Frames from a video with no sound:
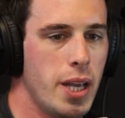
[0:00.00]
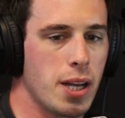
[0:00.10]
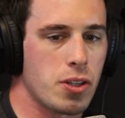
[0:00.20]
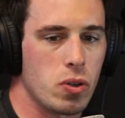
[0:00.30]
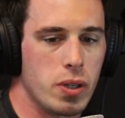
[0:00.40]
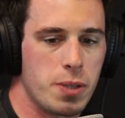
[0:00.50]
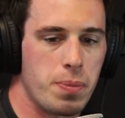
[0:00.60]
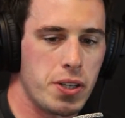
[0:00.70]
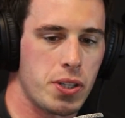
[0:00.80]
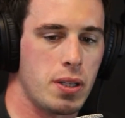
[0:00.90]
Yeah, so it's
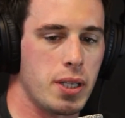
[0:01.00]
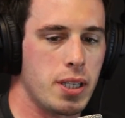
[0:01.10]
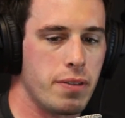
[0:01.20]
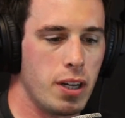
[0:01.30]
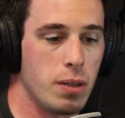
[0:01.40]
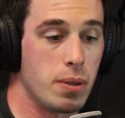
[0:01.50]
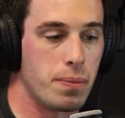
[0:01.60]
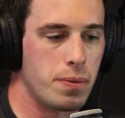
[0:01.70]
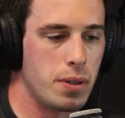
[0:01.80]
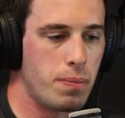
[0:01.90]
basically a development